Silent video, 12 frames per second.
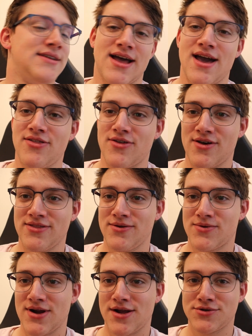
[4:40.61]
I thought they
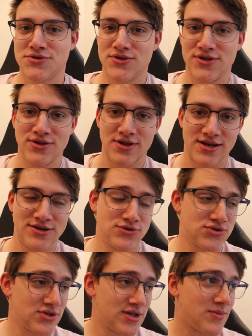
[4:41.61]
were actually good, and
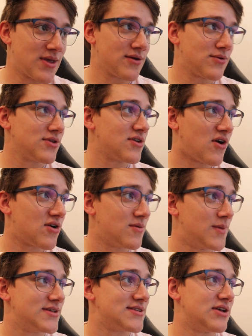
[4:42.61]
usually I'm like really hard
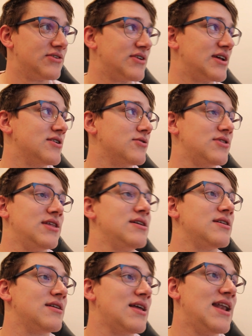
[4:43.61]
on myself and I don't
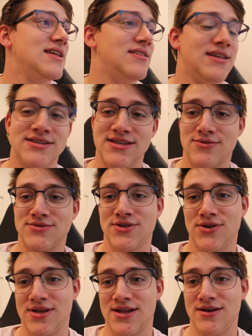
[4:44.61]
think anything sounds
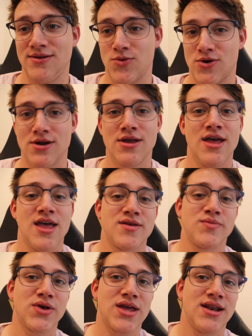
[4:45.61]
good anymore.
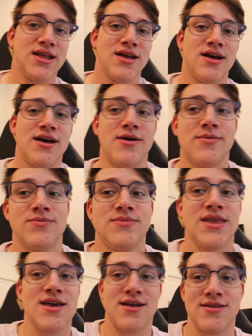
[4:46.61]
But
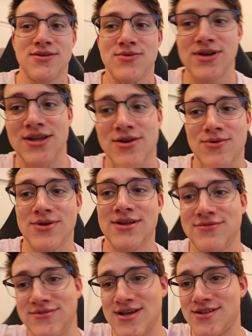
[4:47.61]
yeah, you want to hear what
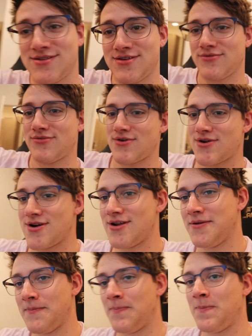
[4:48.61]
I've done so far?
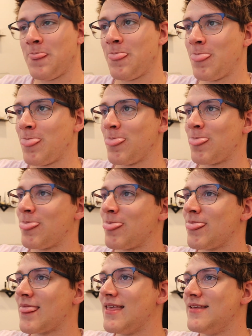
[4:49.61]

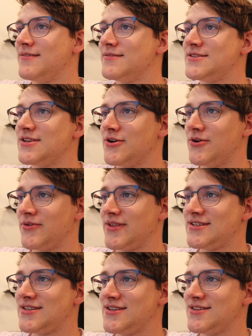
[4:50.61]
So
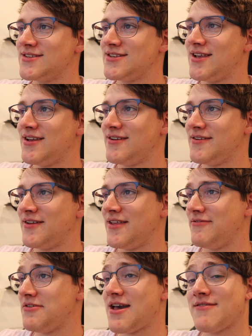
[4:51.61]
this is,
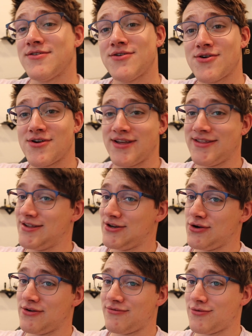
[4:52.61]
if you haven't heard it, then
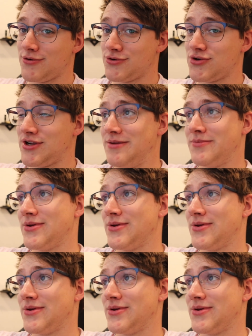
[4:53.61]
you're in for a treat.